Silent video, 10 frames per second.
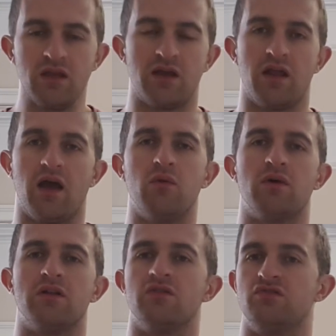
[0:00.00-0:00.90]
And then
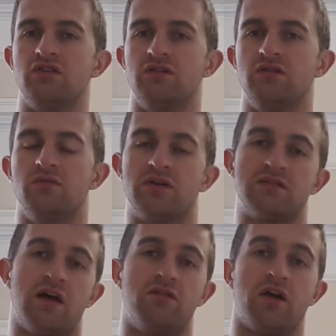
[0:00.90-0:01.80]
when I
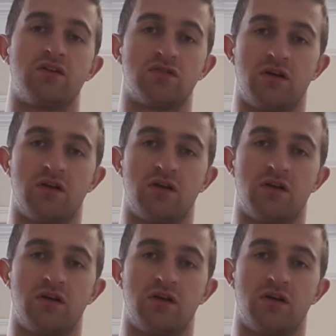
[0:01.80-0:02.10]
said, right, sure,